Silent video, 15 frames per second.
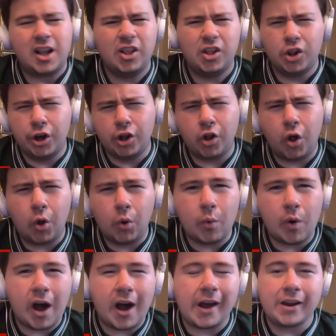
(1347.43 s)
Little old
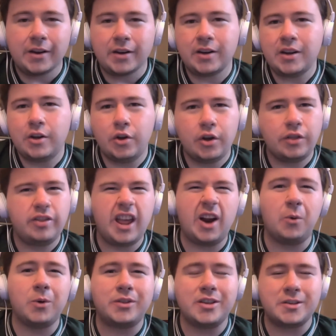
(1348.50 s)
Ryan there
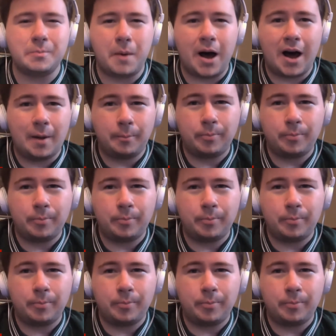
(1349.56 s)
with his mom.